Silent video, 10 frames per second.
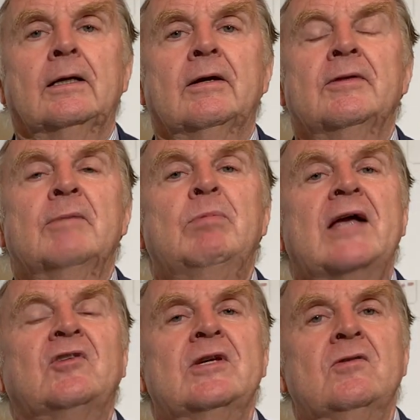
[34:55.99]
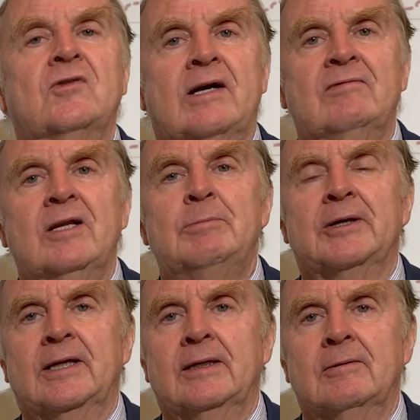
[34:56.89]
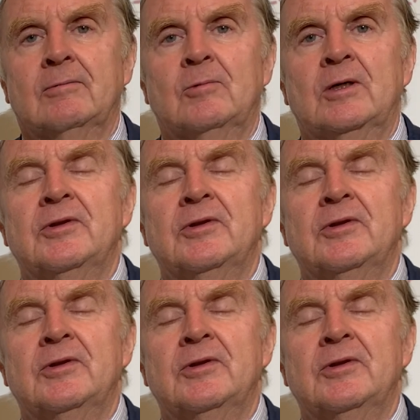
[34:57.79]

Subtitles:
The blessings of liberty. Well,